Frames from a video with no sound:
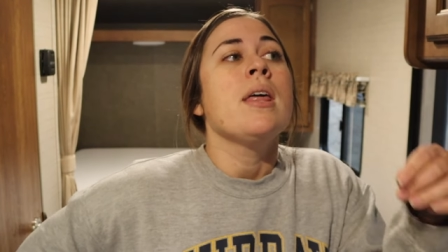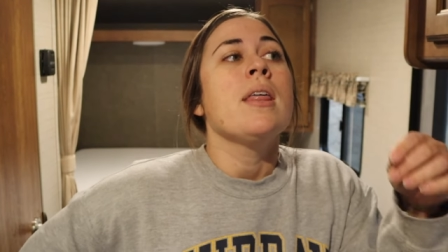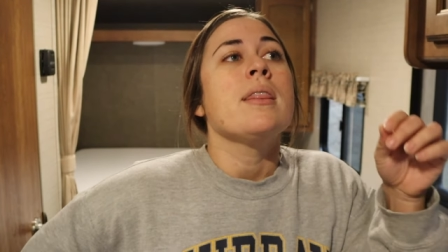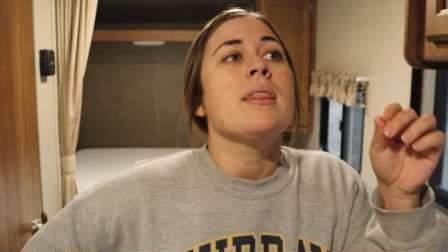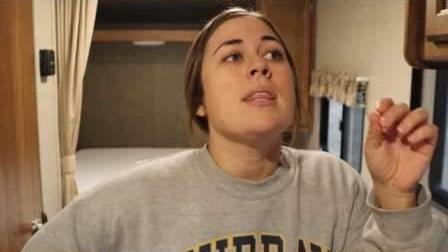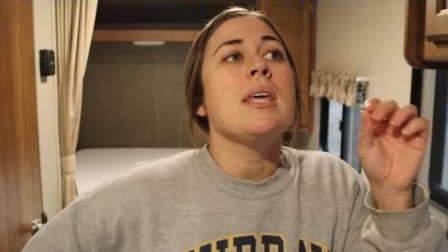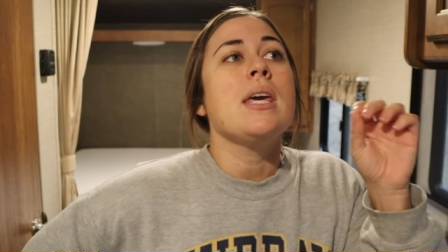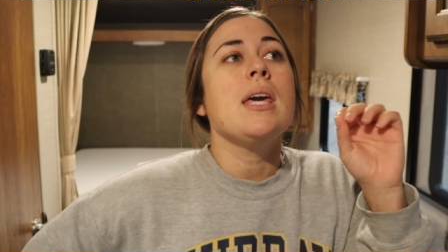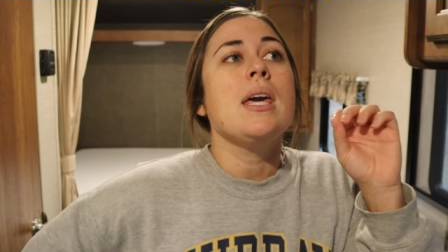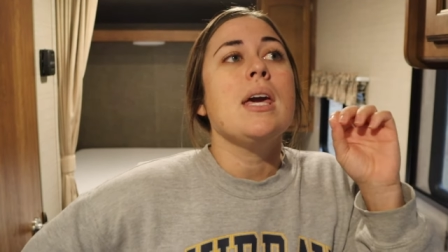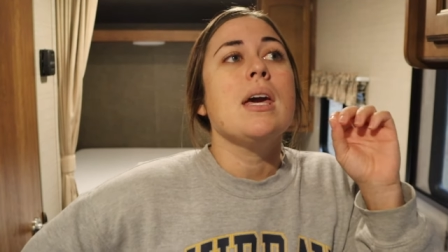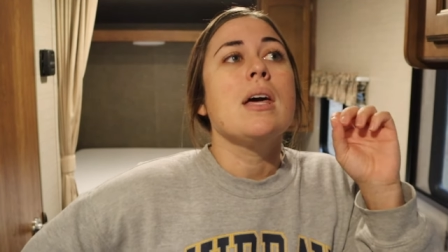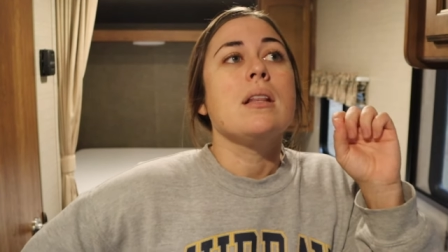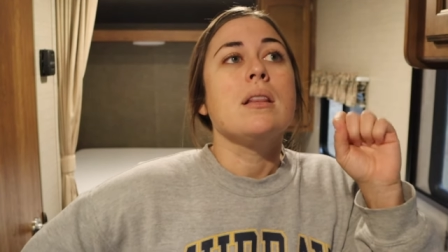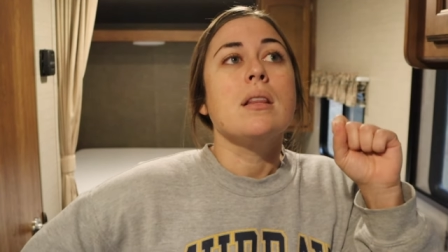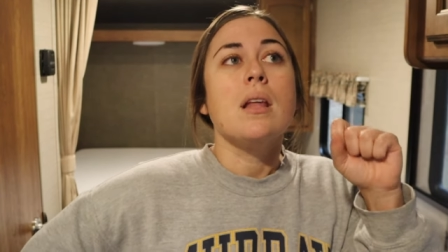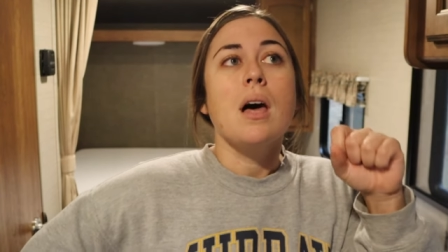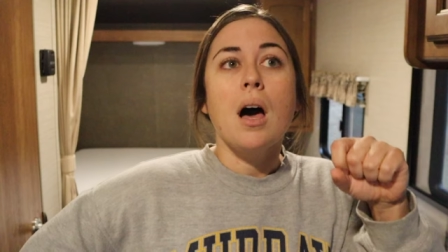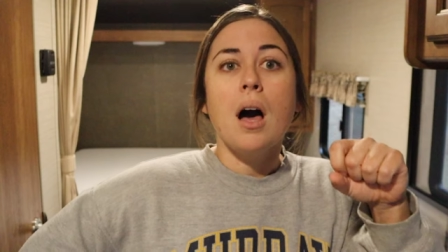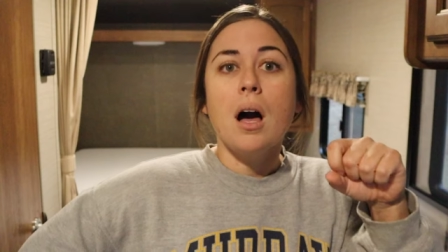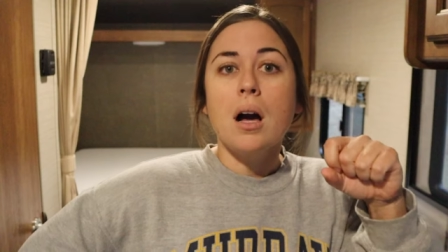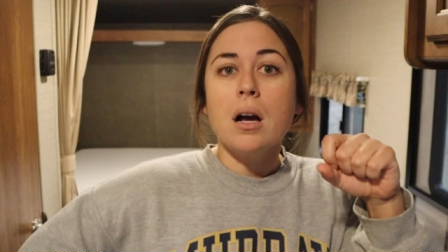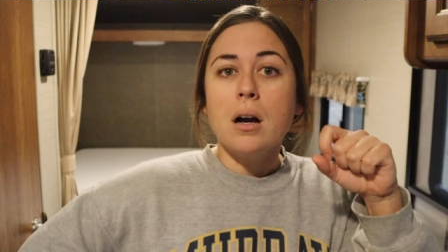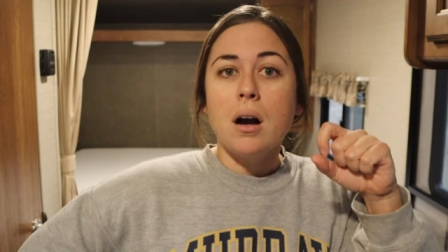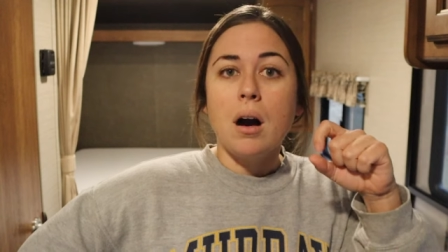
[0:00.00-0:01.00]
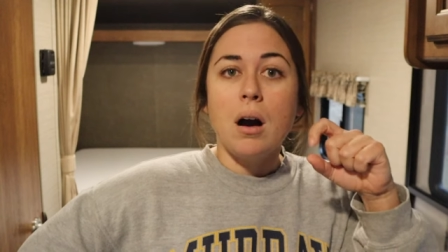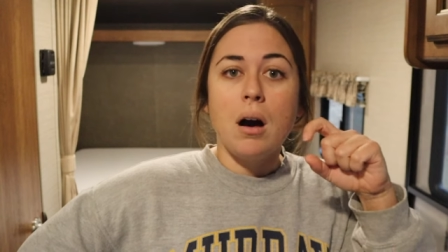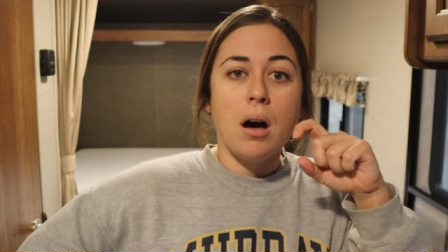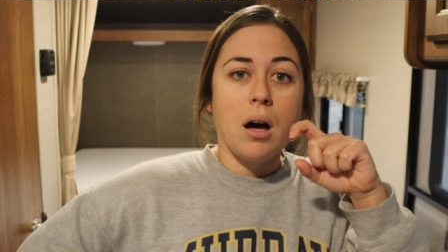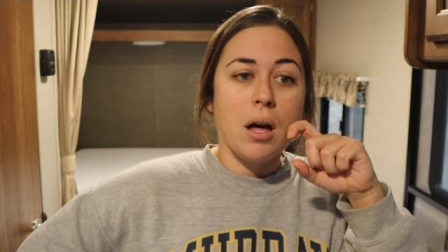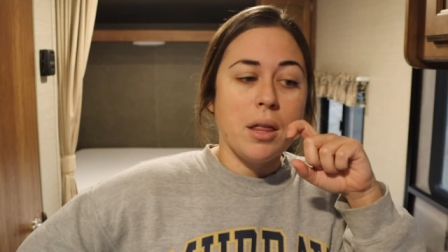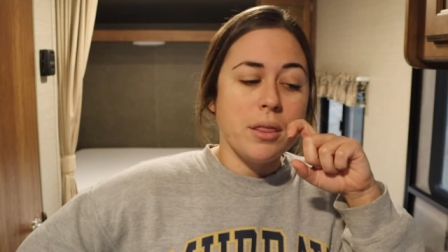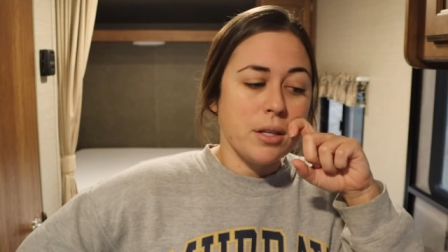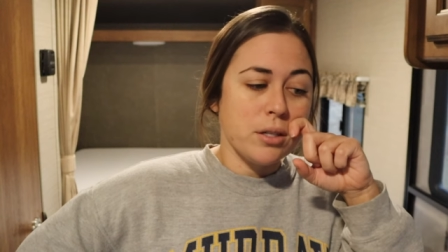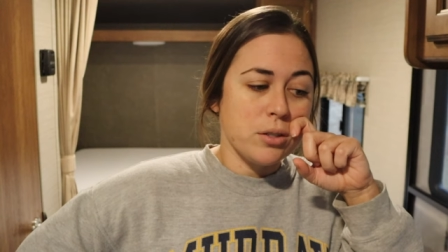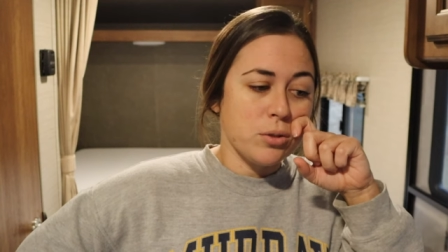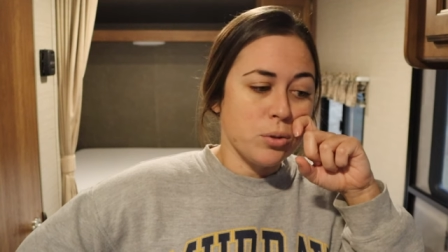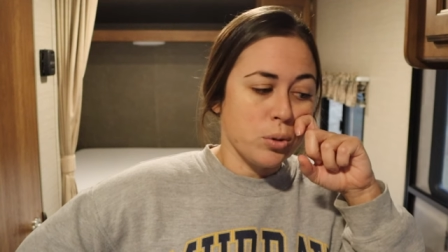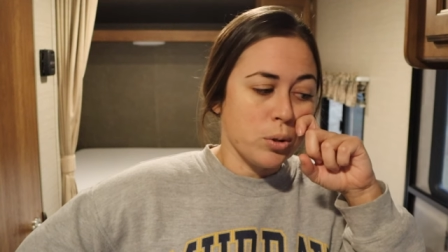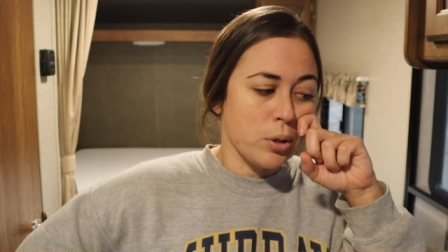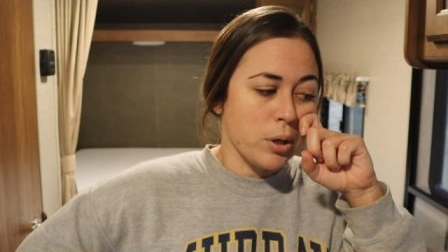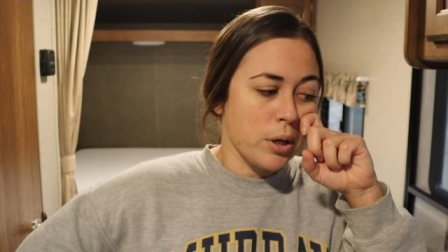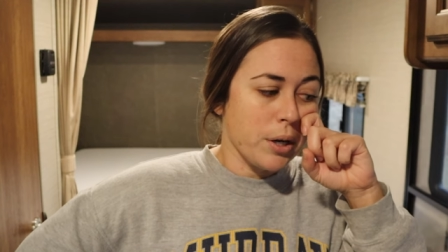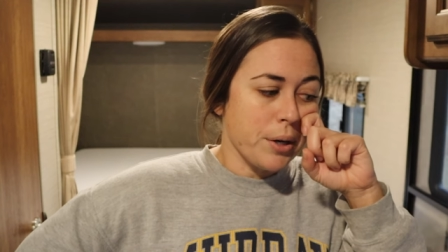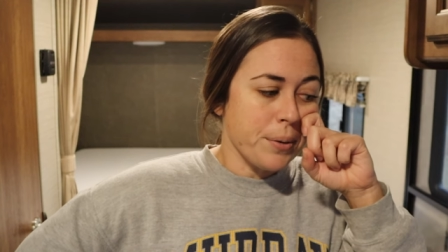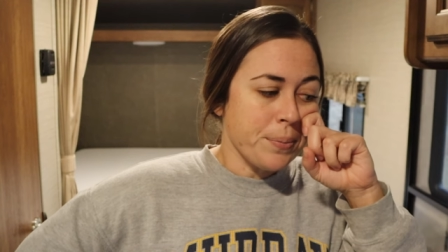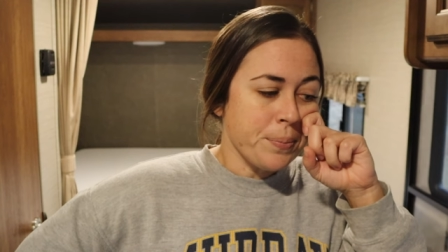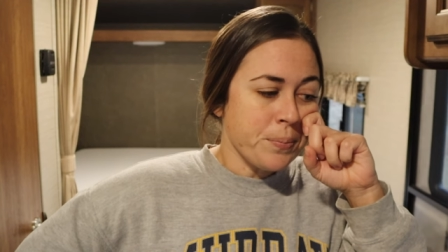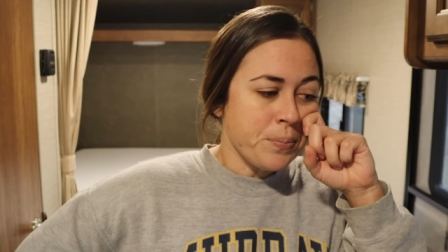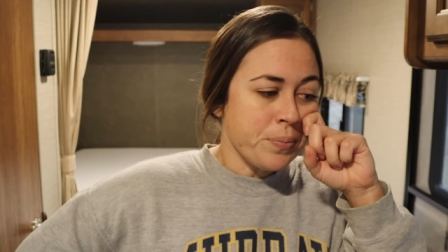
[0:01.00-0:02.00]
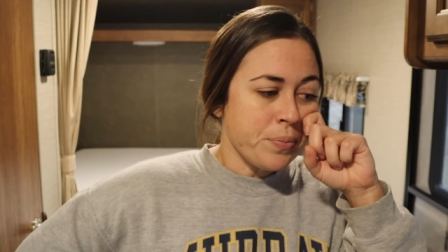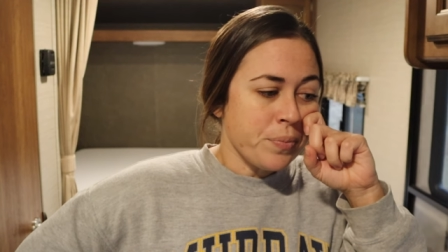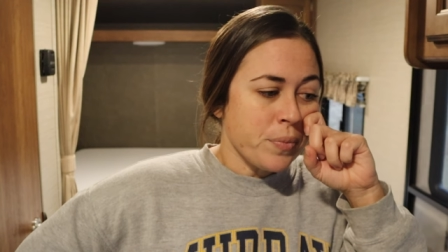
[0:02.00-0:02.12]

The lock on the door